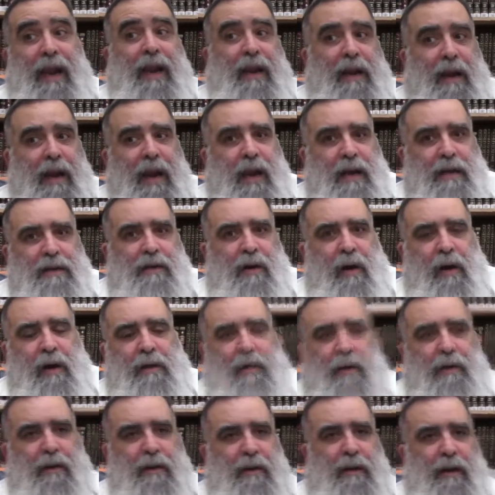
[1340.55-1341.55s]
It is going
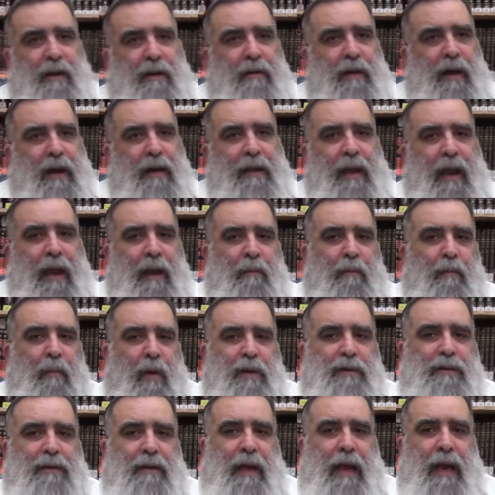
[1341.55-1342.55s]
to deteriorate and
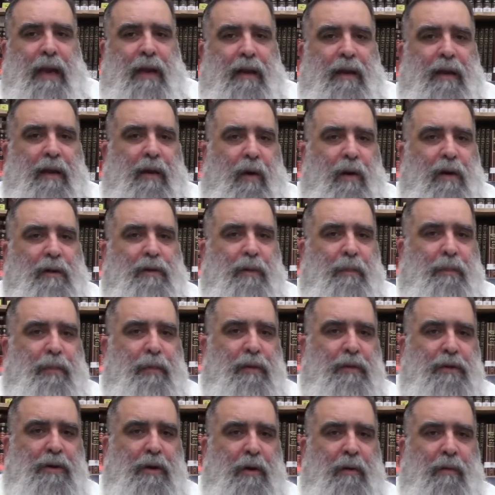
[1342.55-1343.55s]
most likely going to
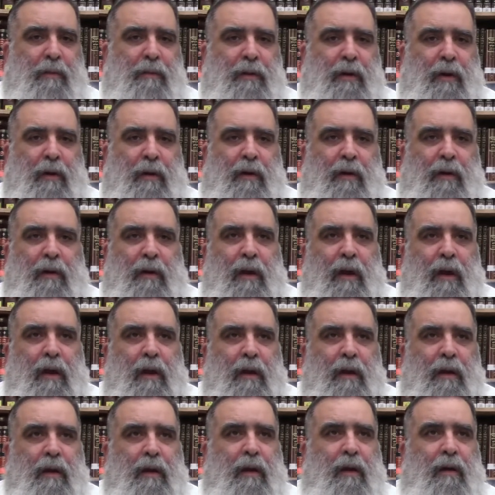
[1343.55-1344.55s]
put your
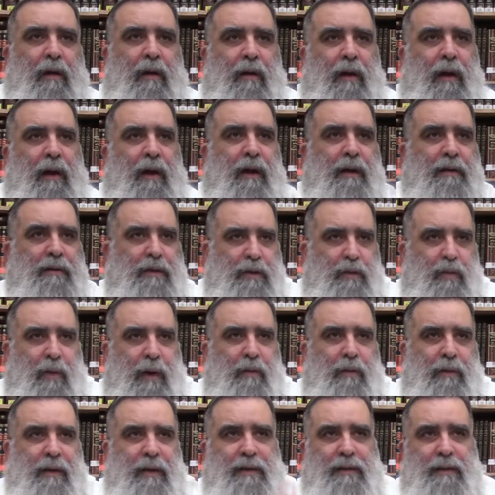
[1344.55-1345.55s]
just
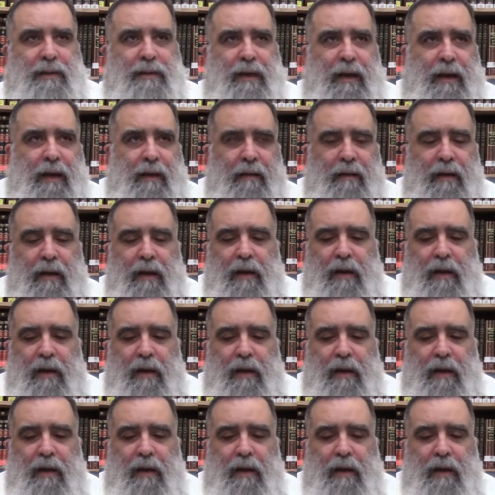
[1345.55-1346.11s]
wait with this a second.